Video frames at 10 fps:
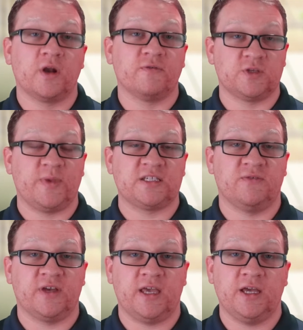of the
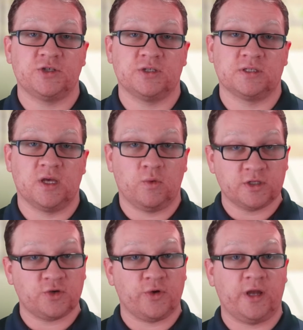specifications that
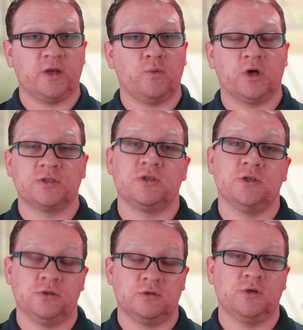was created was
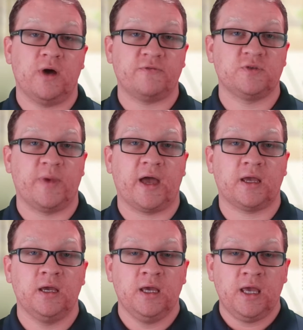the U2F spec.